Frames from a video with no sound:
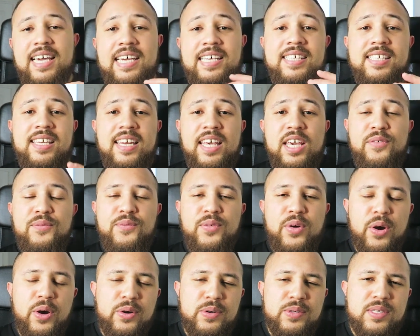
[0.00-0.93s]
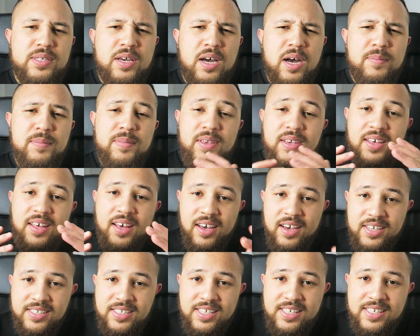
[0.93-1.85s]
these leaked photos come
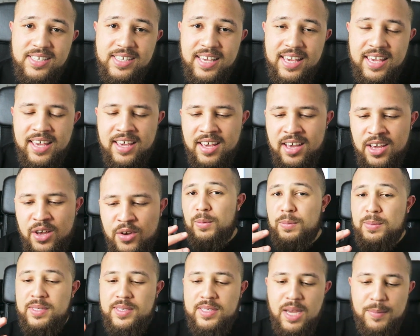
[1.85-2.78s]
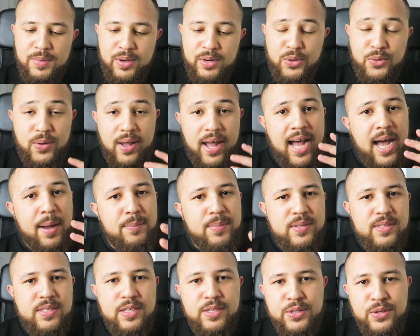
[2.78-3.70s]
courtesy from someone who
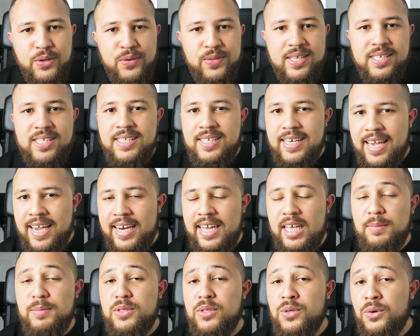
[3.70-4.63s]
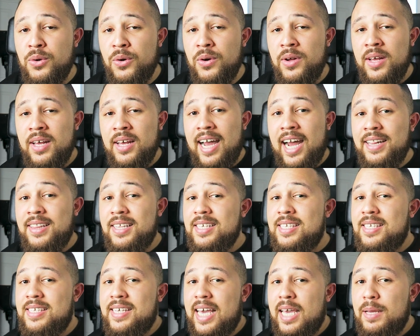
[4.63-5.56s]
happened to do the stadium tour at the
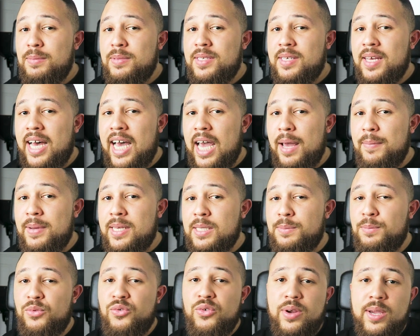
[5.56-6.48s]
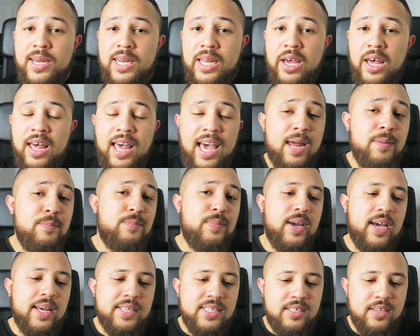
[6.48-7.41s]
same time as Marina and
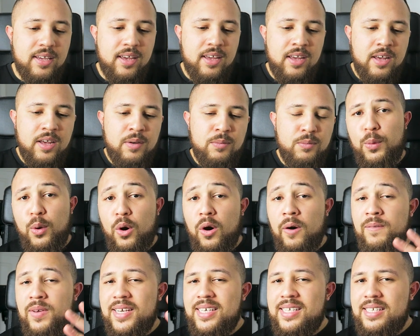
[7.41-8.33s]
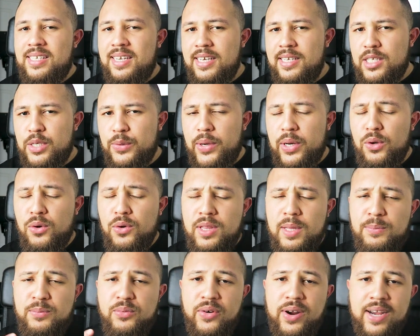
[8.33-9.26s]
Petr, who were obviously doing all
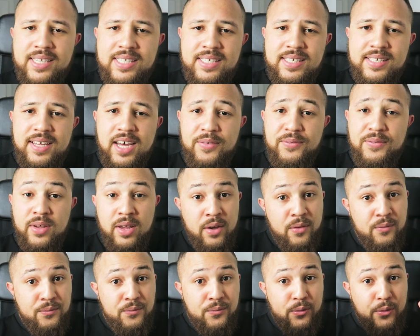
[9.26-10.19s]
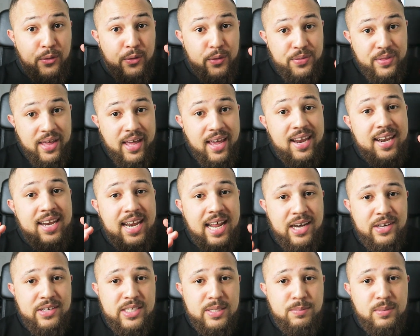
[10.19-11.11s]
the press stuff for that
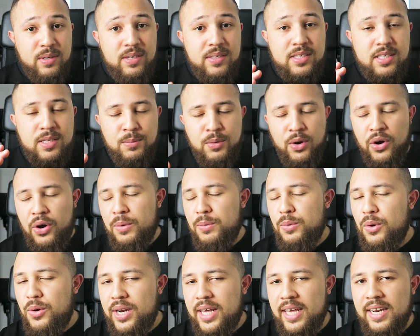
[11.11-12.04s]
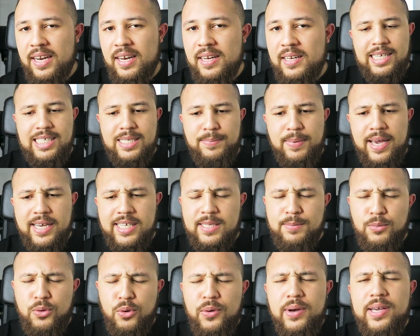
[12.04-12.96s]
announcement tomorrow morning.
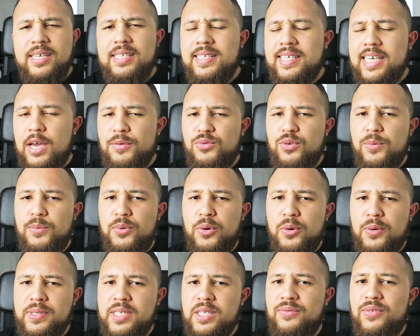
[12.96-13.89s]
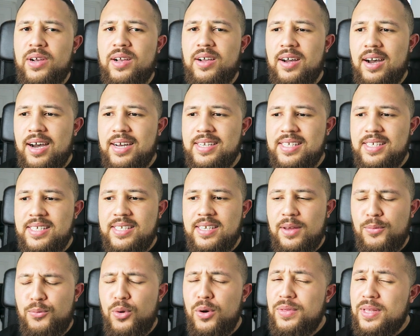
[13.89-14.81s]
Expect more in-depth reports in regards
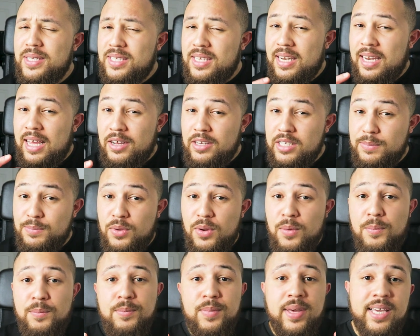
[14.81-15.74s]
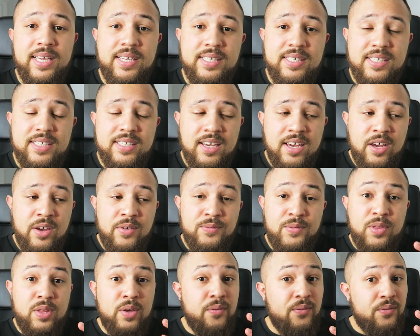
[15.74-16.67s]
to what this announcement means
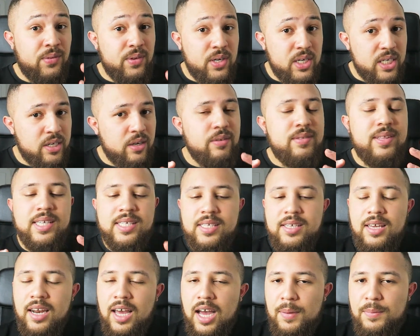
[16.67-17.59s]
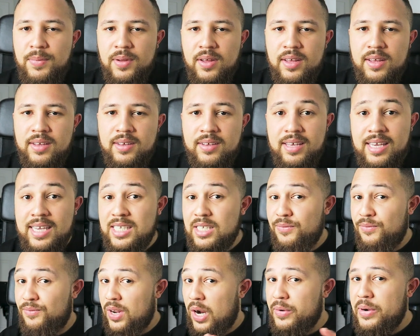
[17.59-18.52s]
for the future of this club.
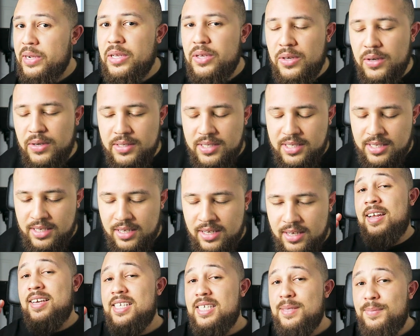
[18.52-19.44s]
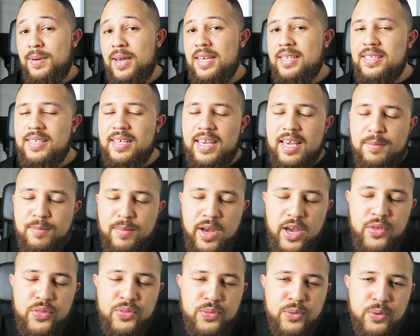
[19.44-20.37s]
It's very good, and expect to hear
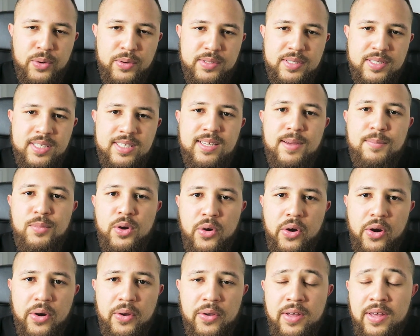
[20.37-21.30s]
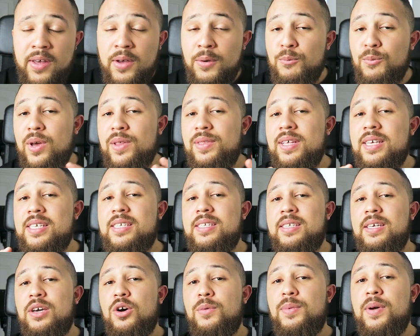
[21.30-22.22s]
my thoughts tomorrow when this
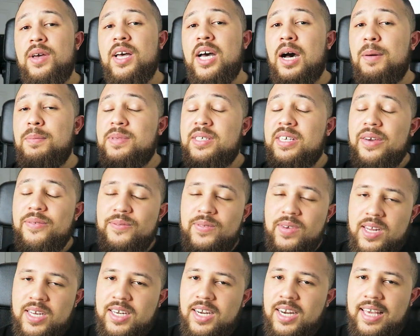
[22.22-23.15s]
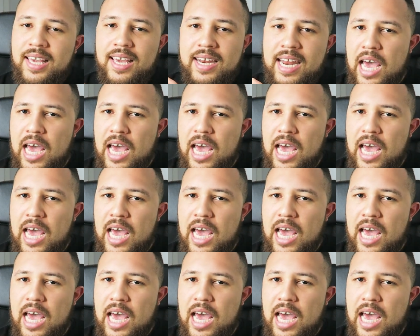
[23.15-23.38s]
deal becomes officially